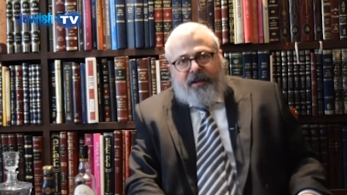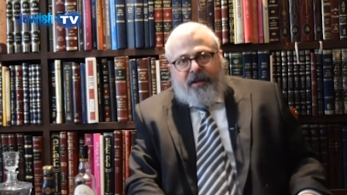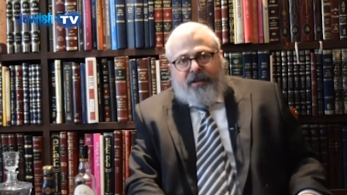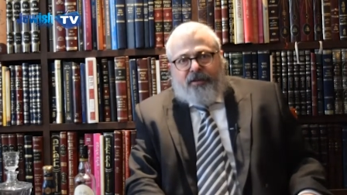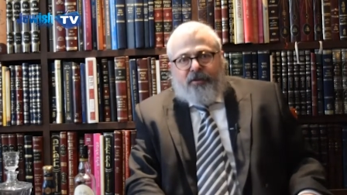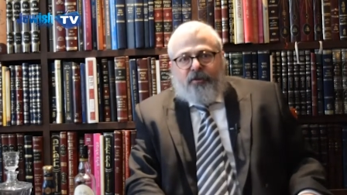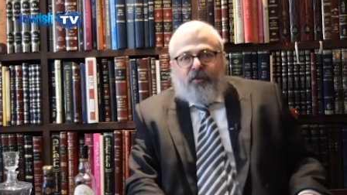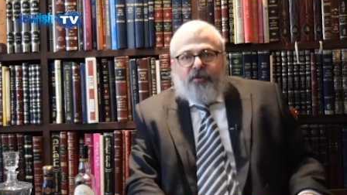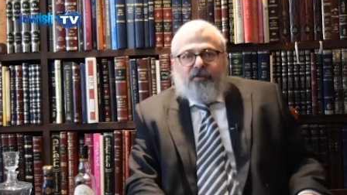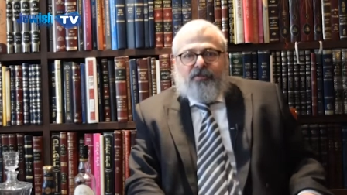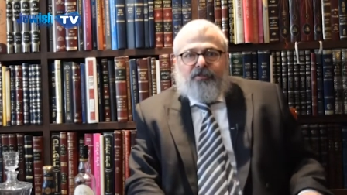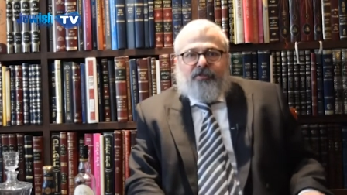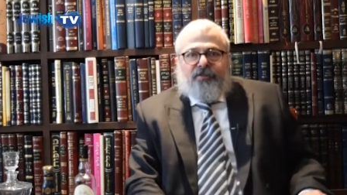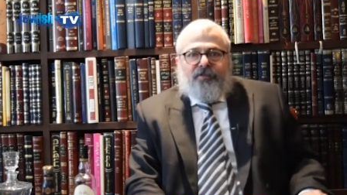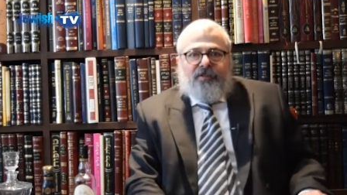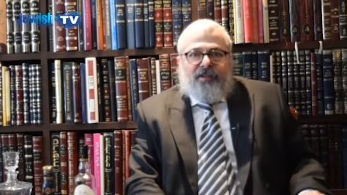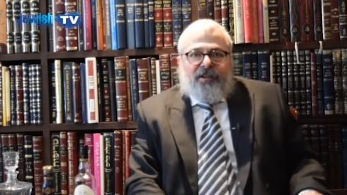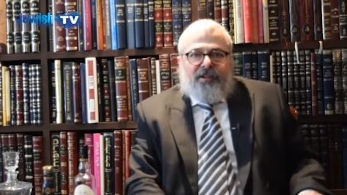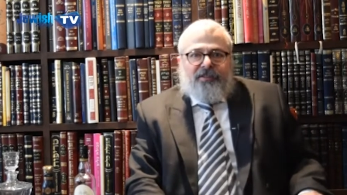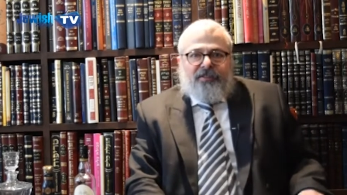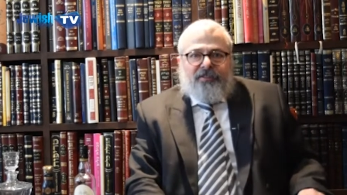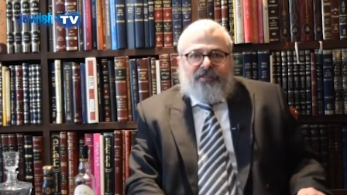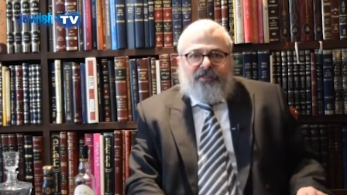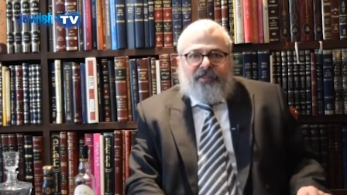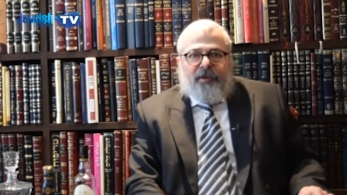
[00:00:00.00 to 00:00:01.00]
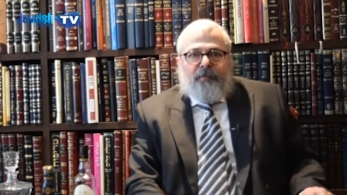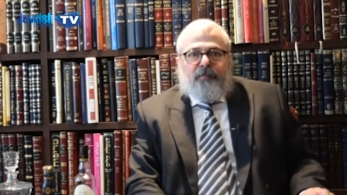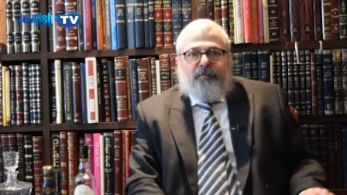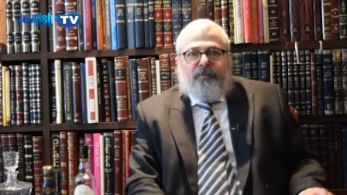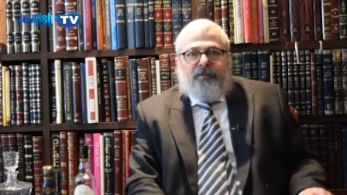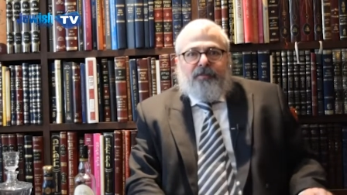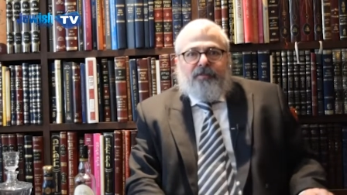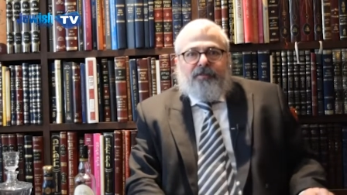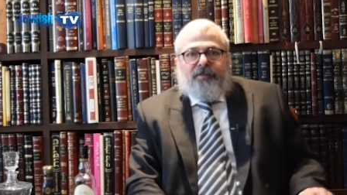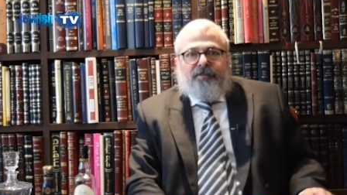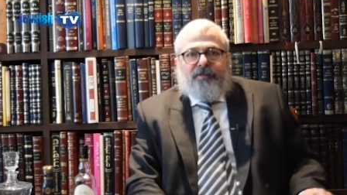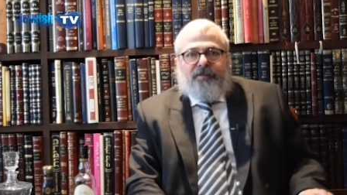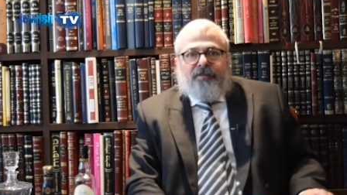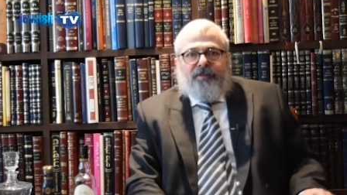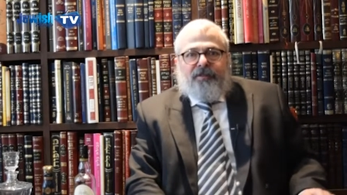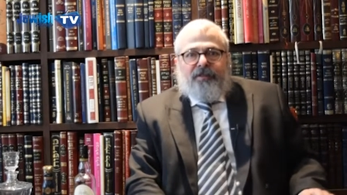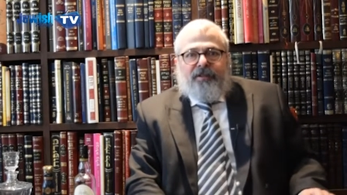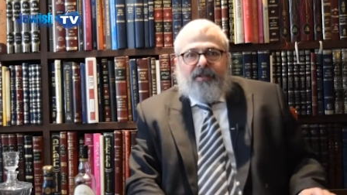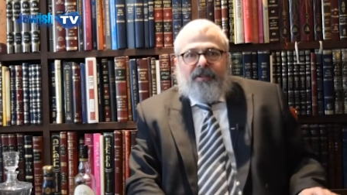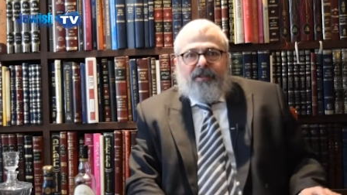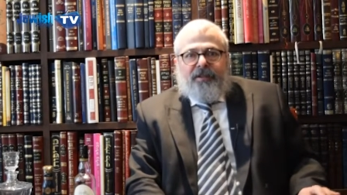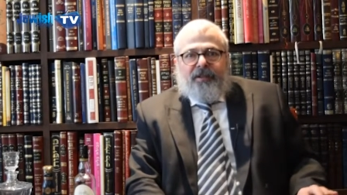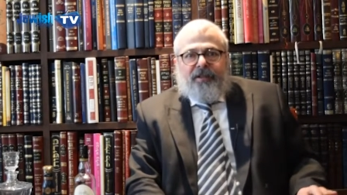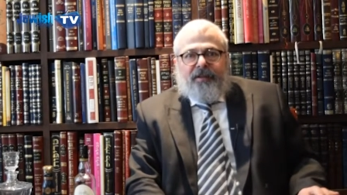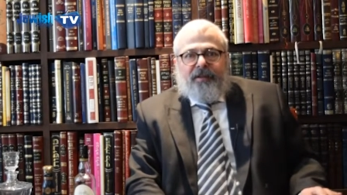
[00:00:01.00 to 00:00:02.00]
not as a separate
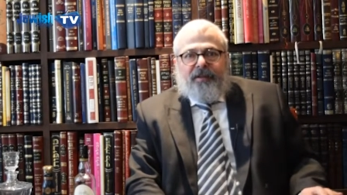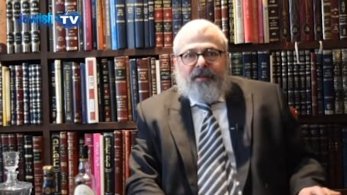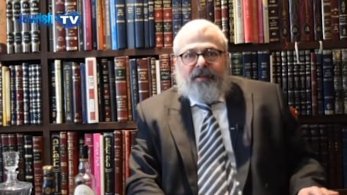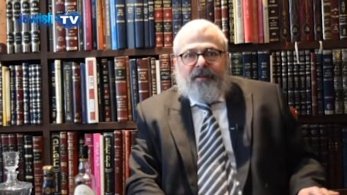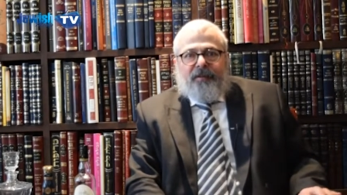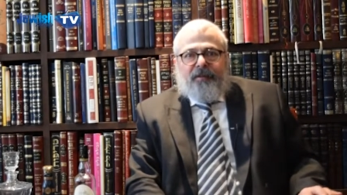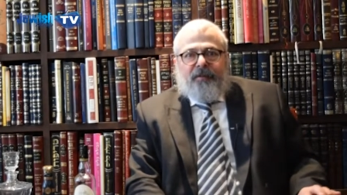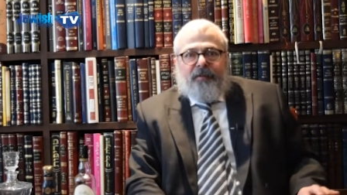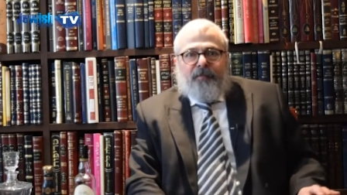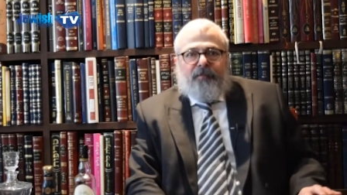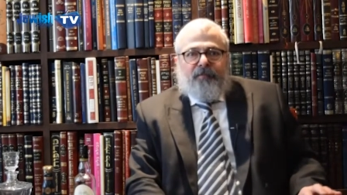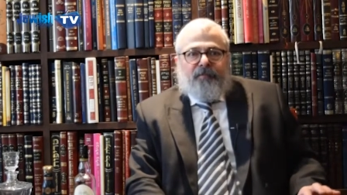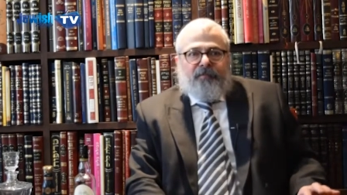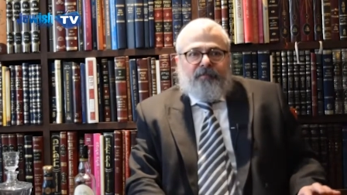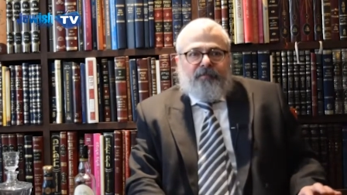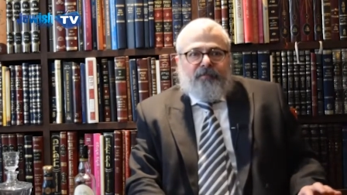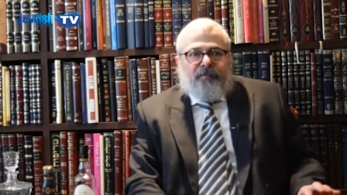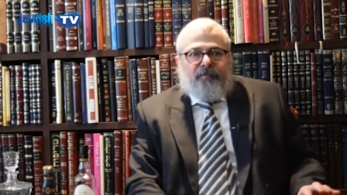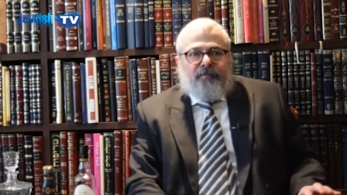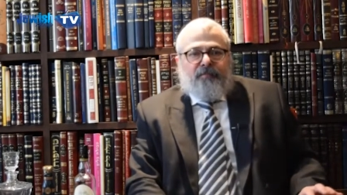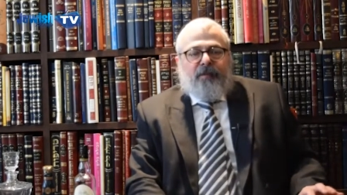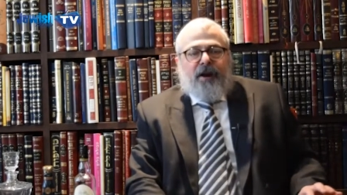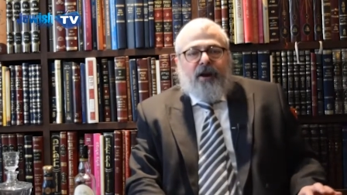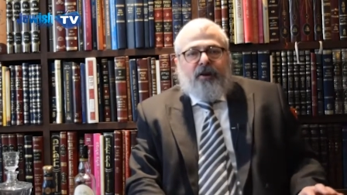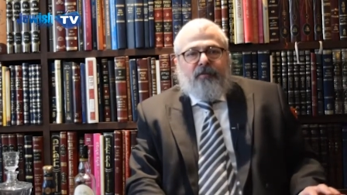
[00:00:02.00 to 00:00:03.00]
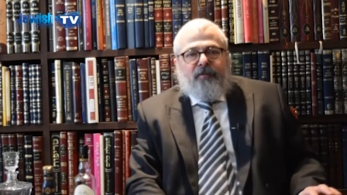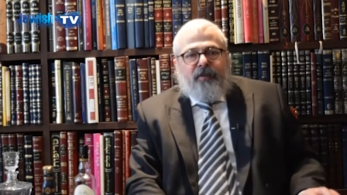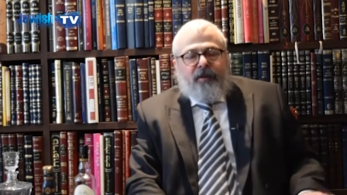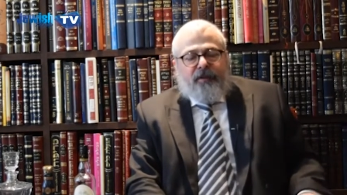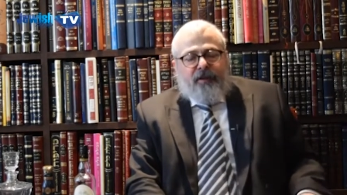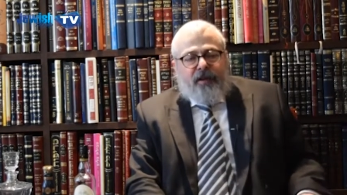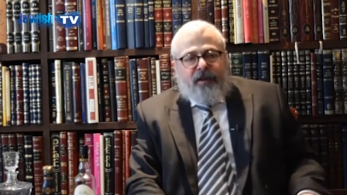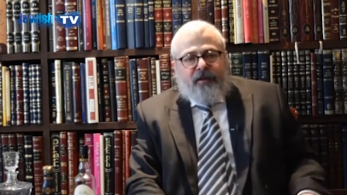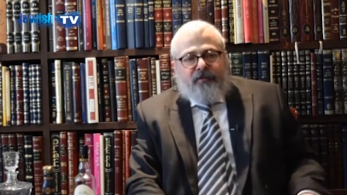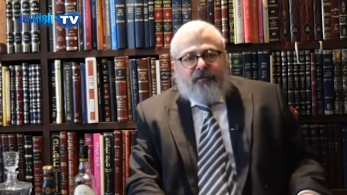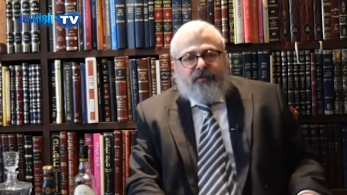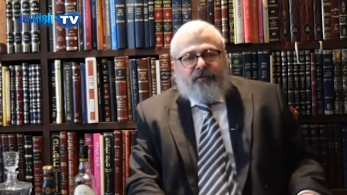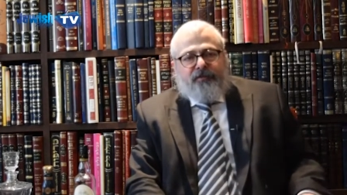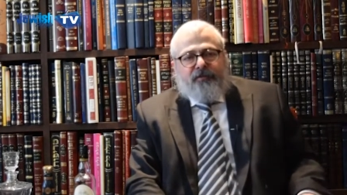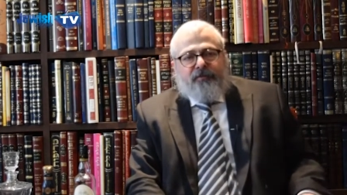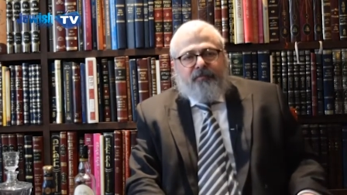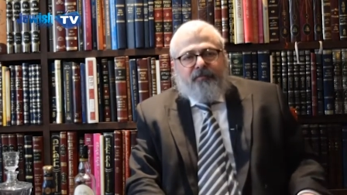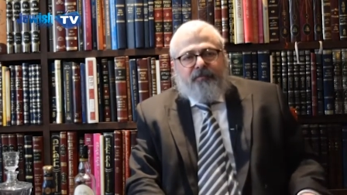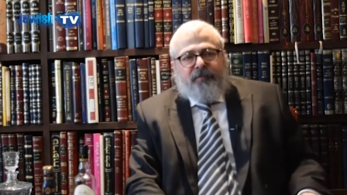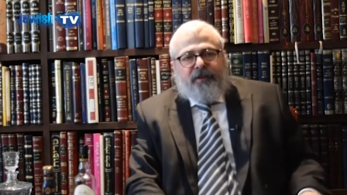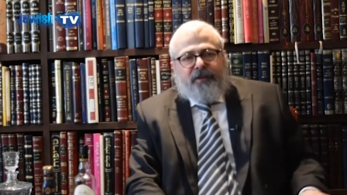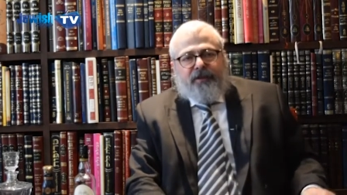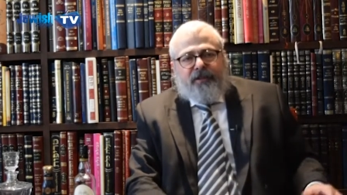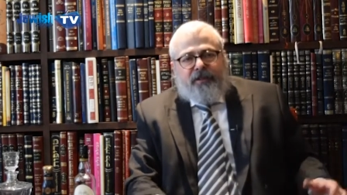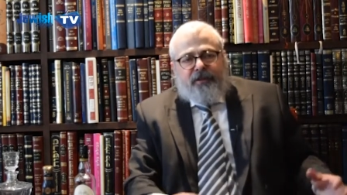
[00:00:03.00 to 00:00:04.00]
um, part of our lives,
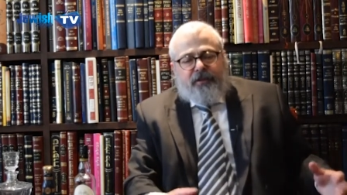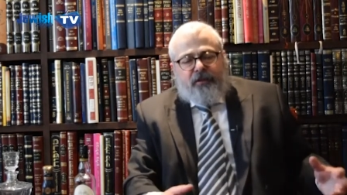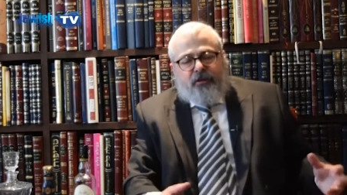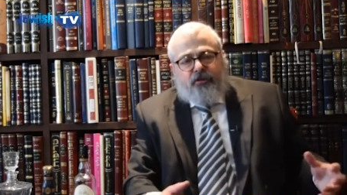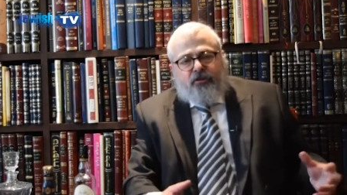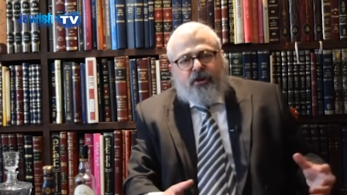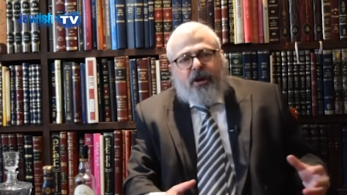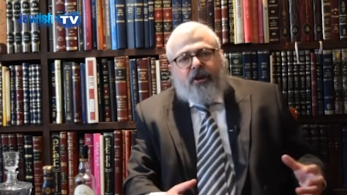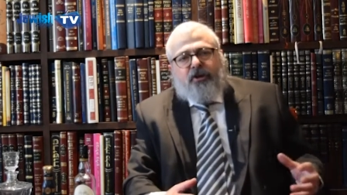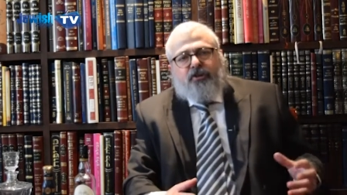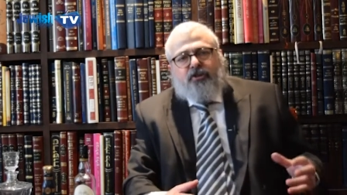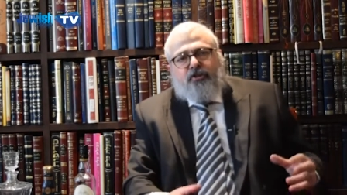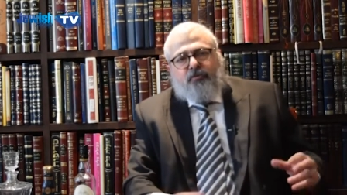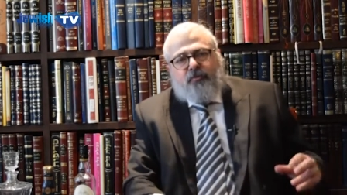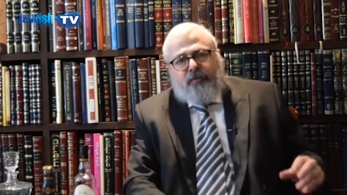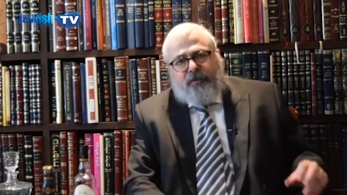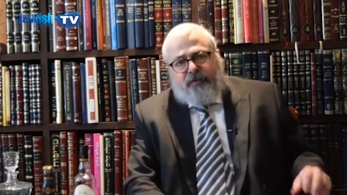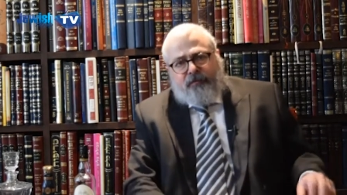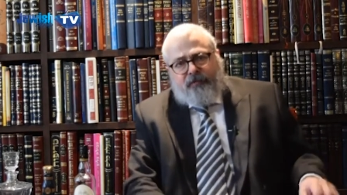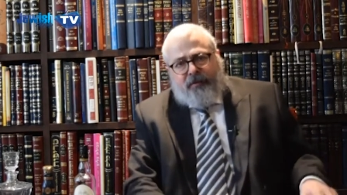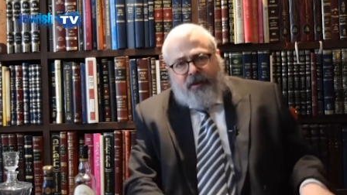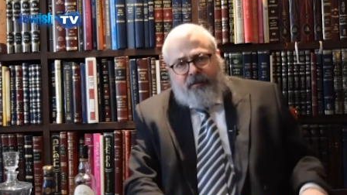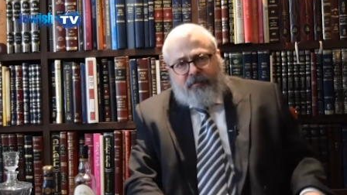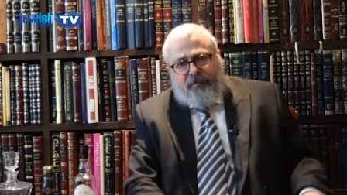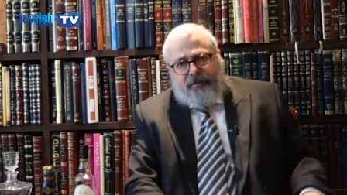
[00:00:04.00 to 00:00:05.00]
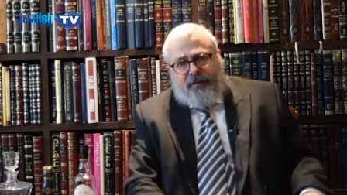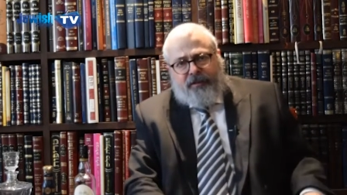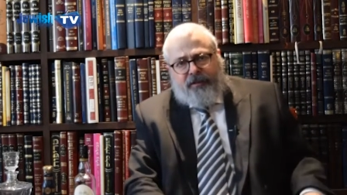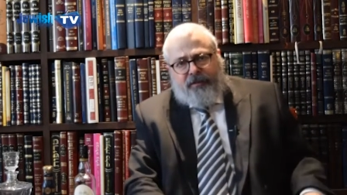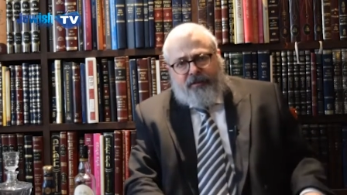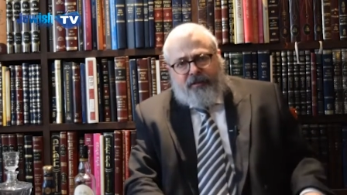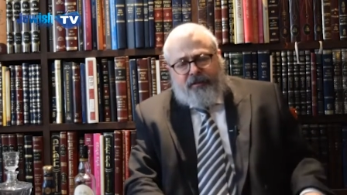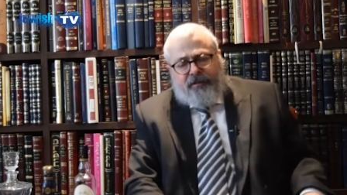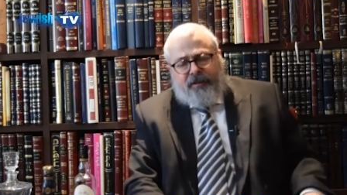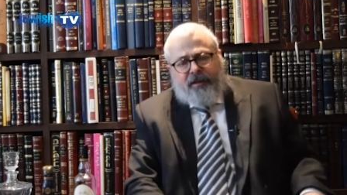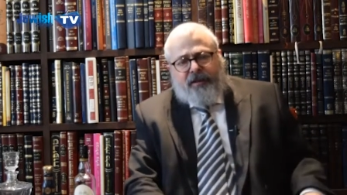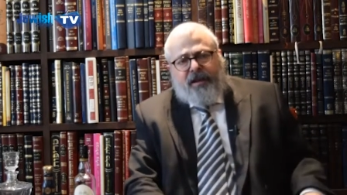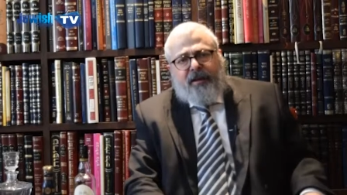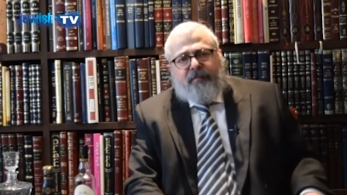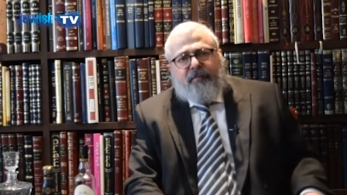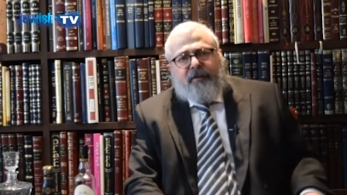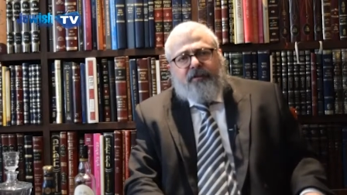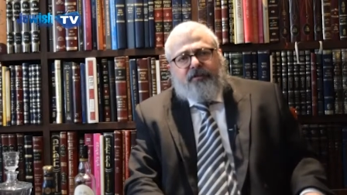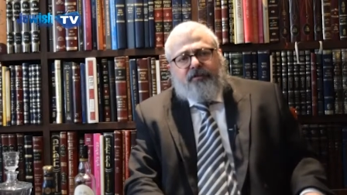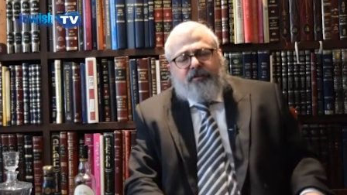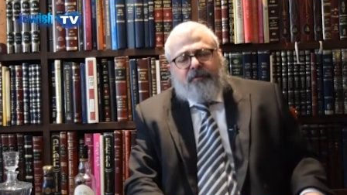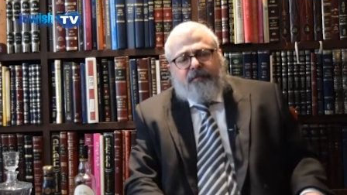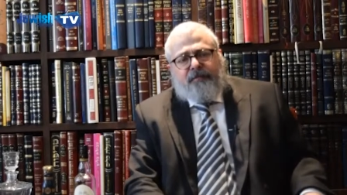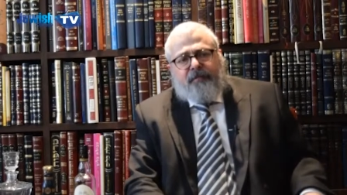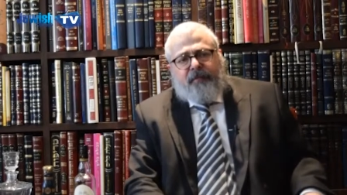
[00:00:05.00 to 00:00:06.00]
but in conjunction with the family
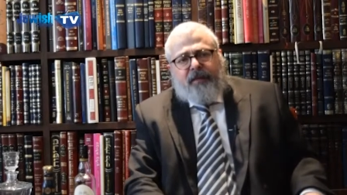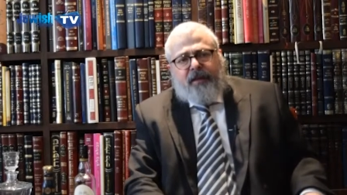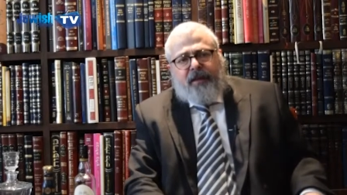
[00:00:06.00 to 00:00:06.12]
dynamics.